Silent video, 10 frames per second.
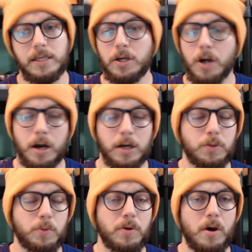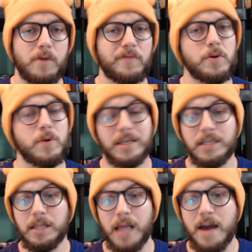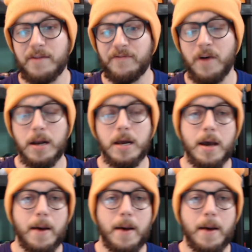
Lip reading: cards with all of you. It's a lot of fun.